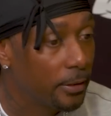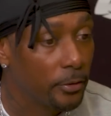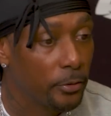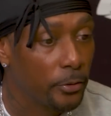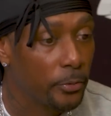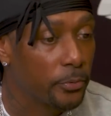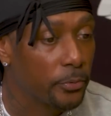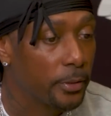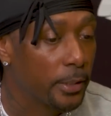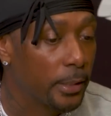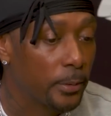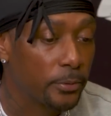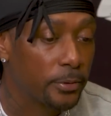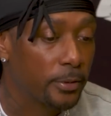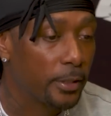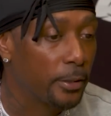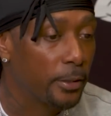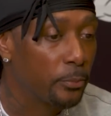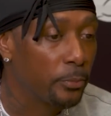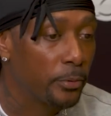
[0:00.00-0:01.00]
you know what I'm saying? I was
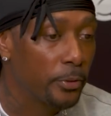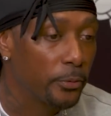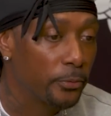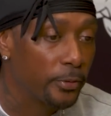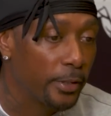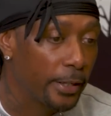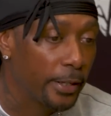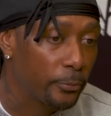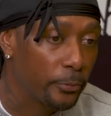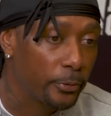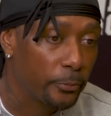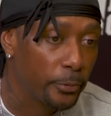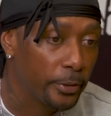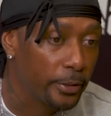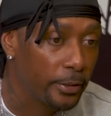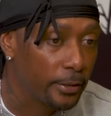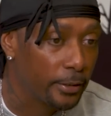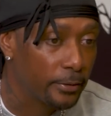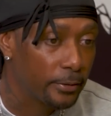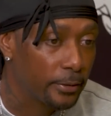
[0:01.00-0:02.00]
like, bro, like, we
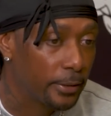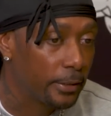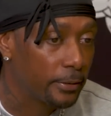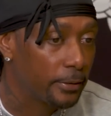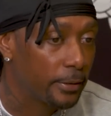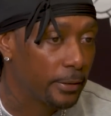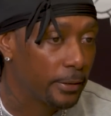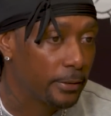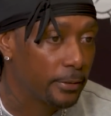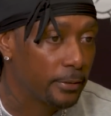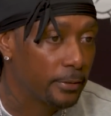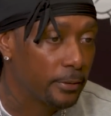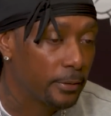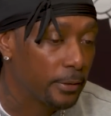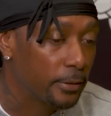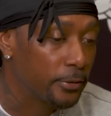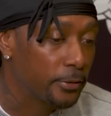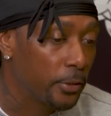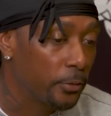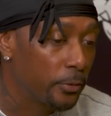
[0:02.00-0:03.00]
could, it's
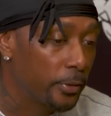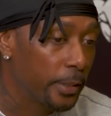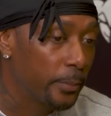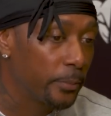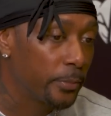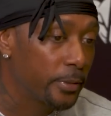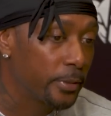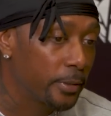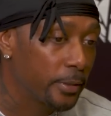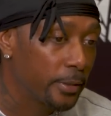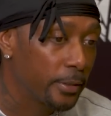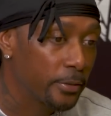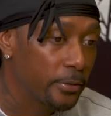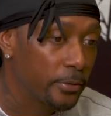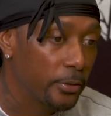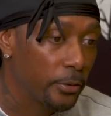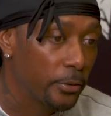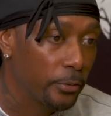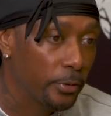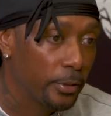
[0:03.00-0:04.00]
no limit to this,
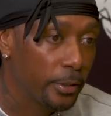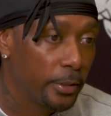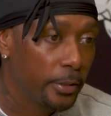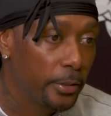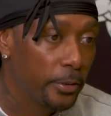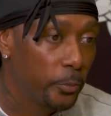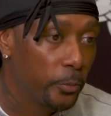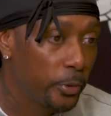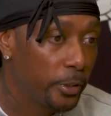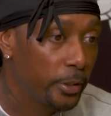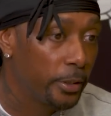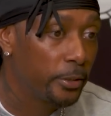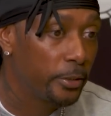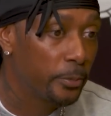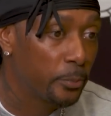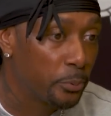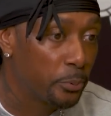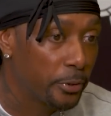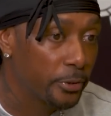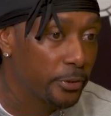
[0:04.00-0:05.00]
so we need to
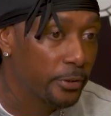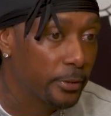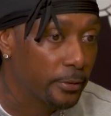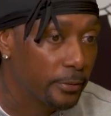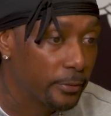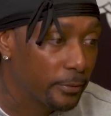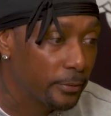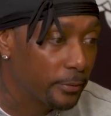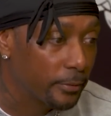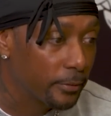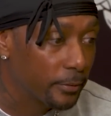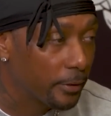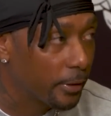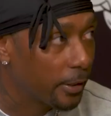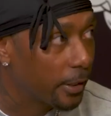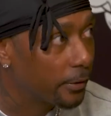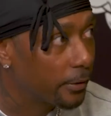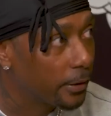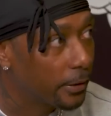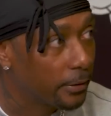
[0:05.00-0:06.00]
push it. Yeah.
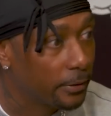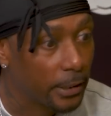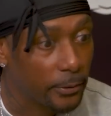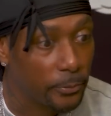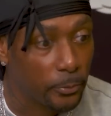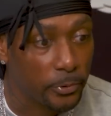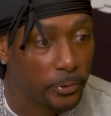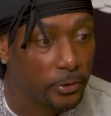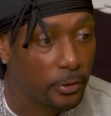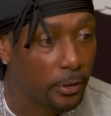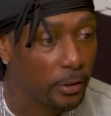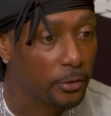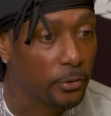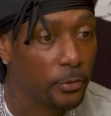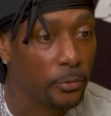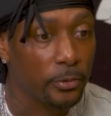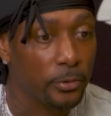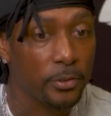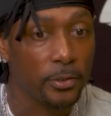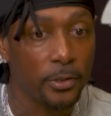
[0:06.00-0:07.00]
Like, and that's when we started
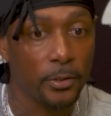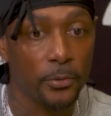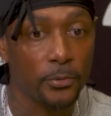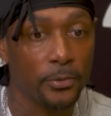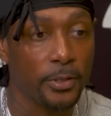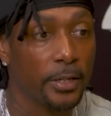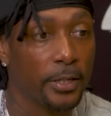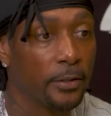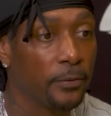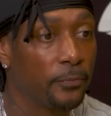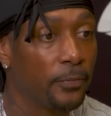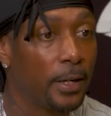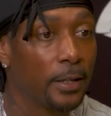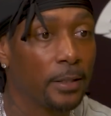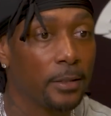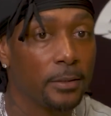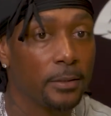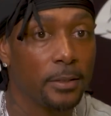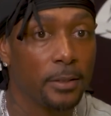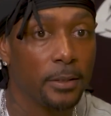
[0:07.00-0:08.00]
doing songs like If I
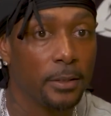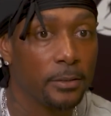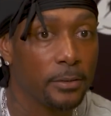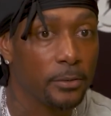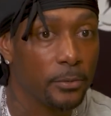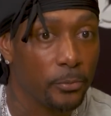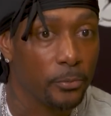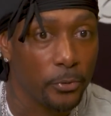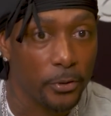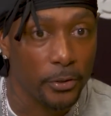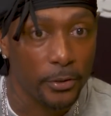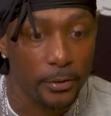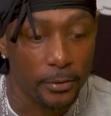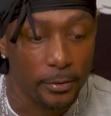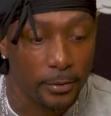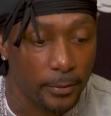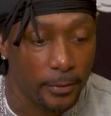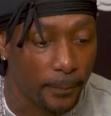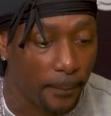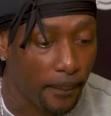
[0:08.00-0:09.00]
Could Teach the World,
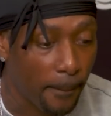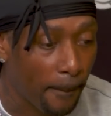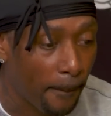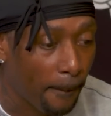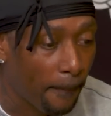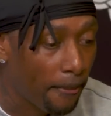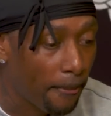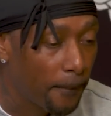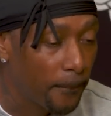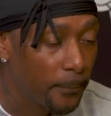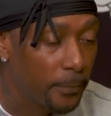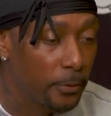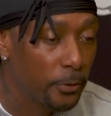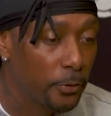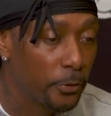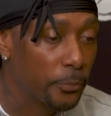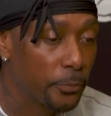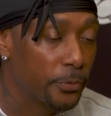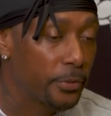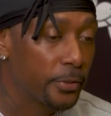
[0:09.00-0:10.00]
and, you
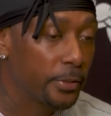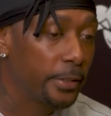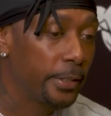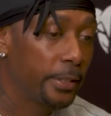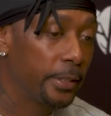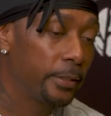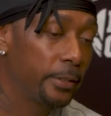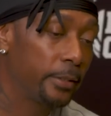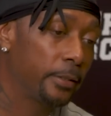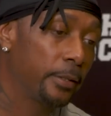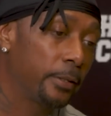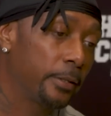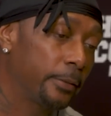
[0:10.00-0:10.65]
know what I'm saying? And